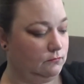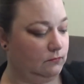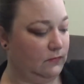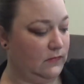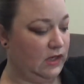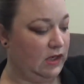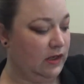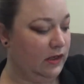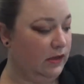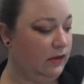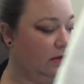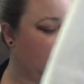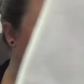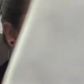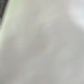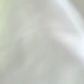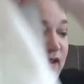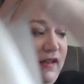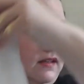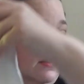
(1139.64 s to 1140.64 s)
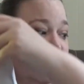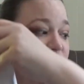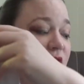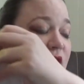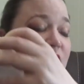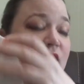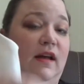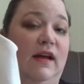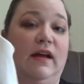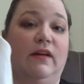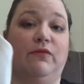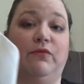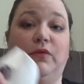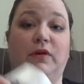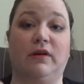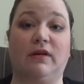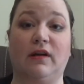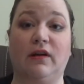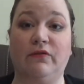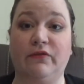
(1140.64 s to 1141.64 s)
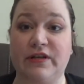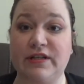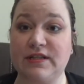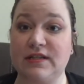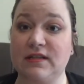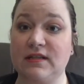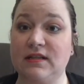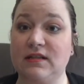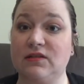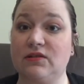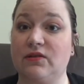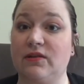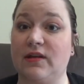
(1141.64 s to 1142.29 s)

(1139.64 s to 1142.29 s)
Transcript: And that is all I have worked on recently, so